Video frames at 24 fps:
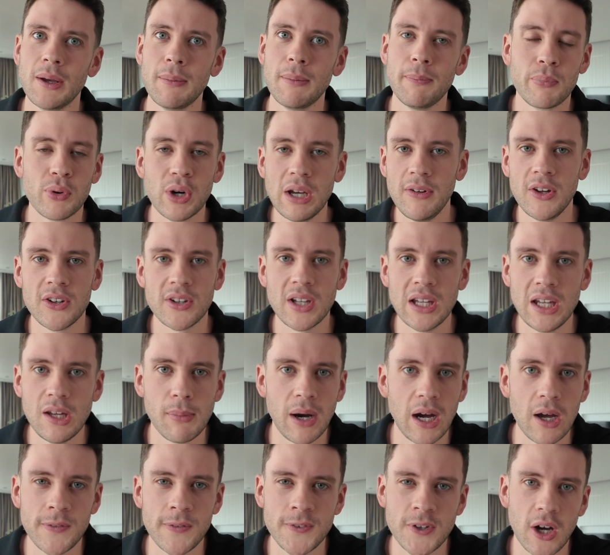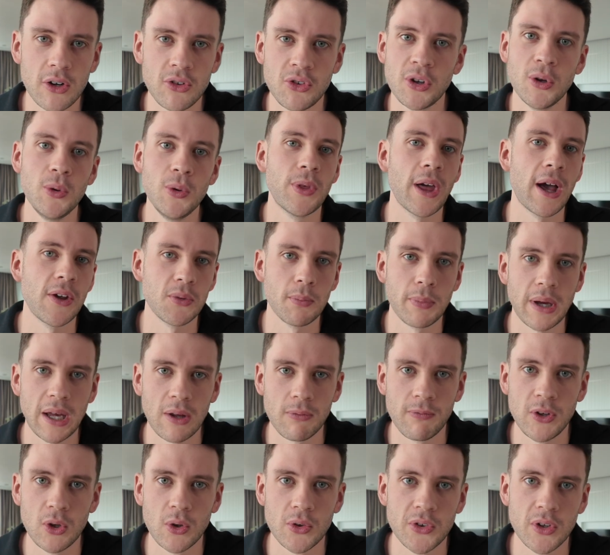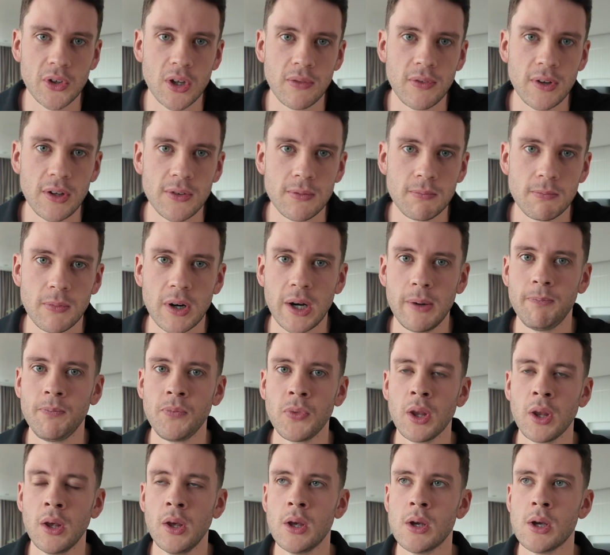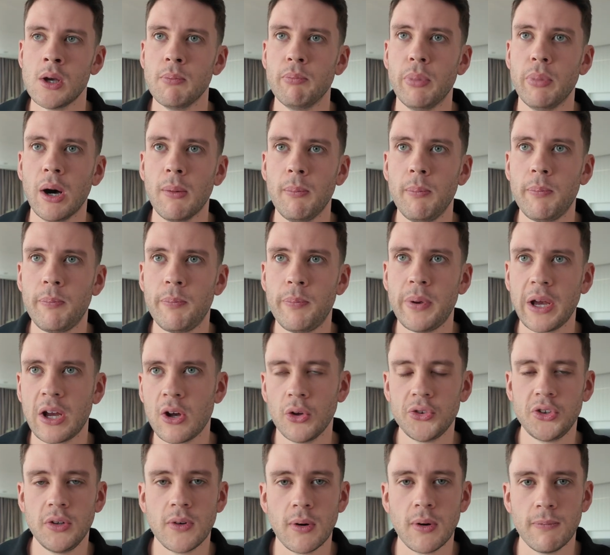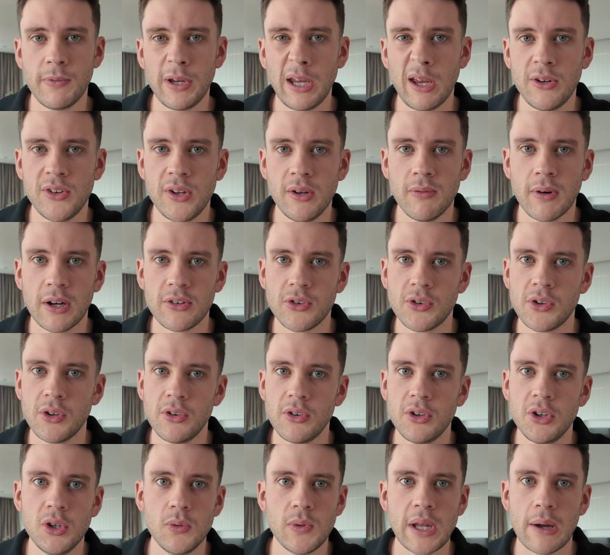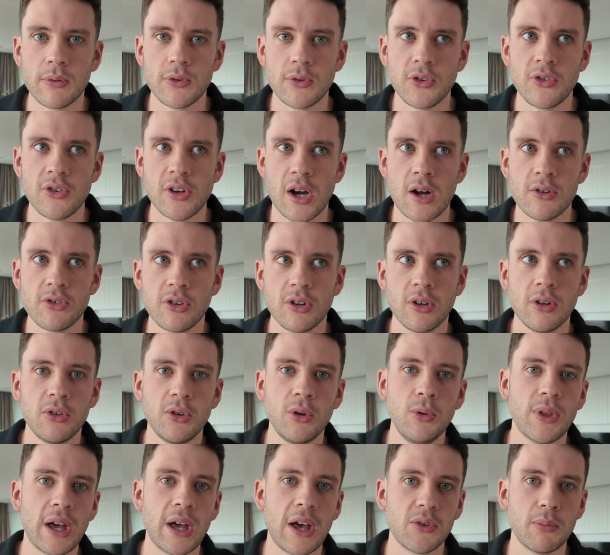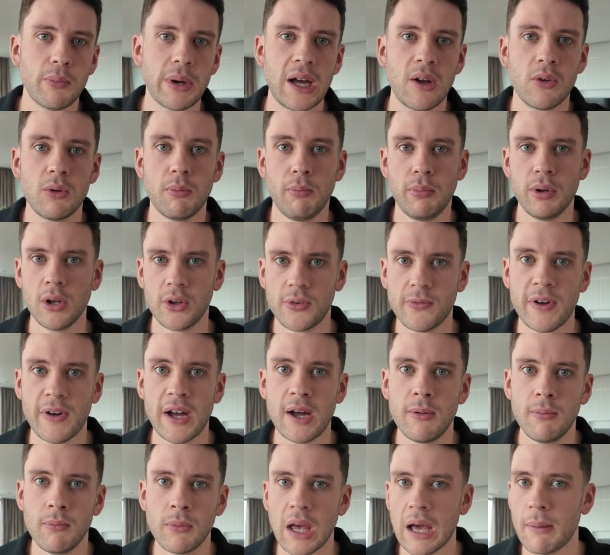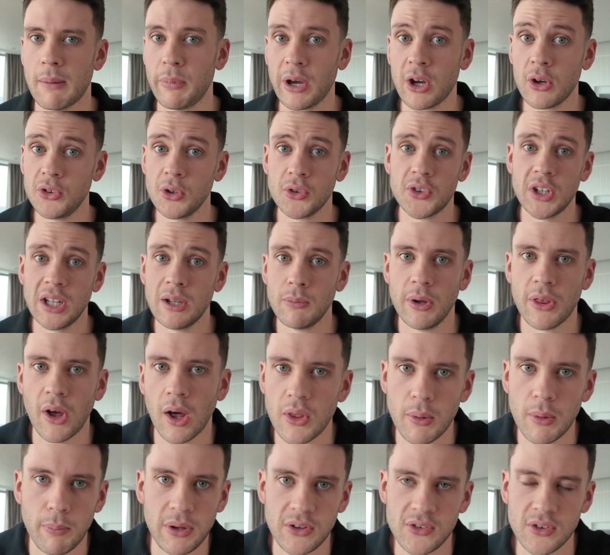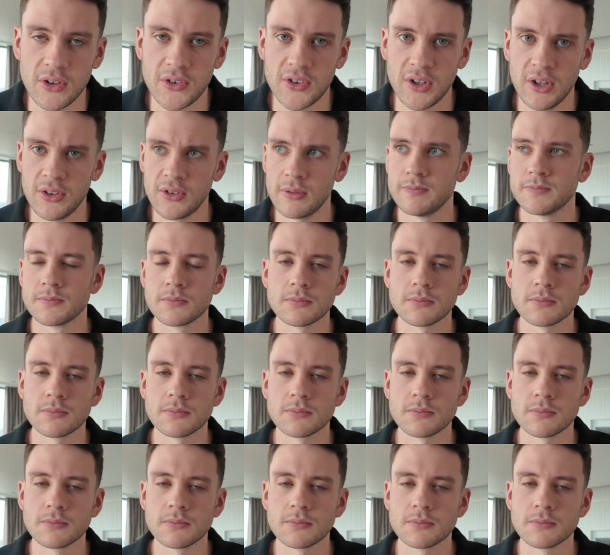Previously, you might have charged £2,000 for your service, right? But because you've gone VAT registered, you now just charge £2,000 plus that. And because you're dealing with other businesses